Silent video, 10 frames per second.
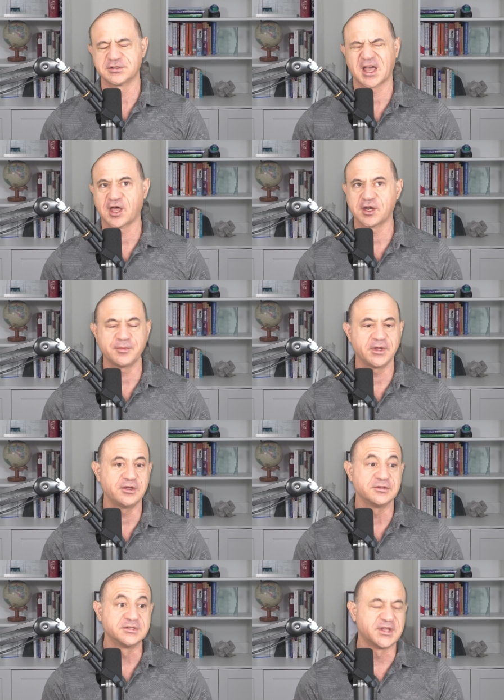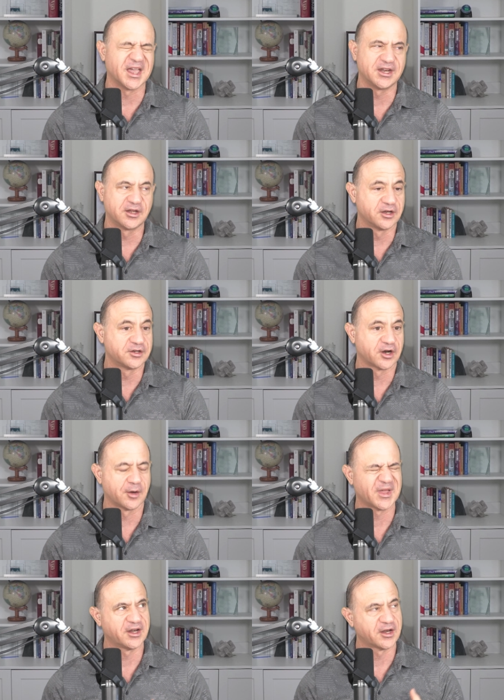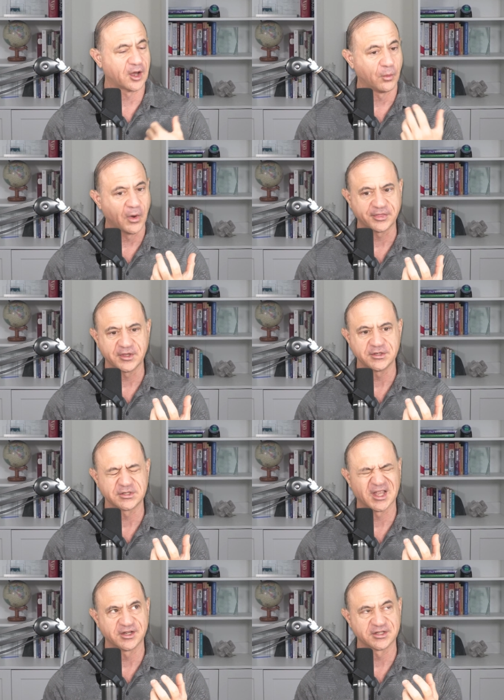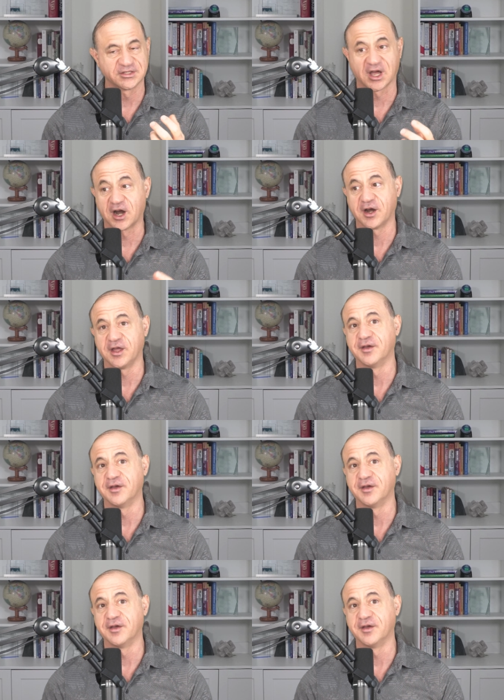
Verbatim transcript: How do we use data to determine what these solutions are?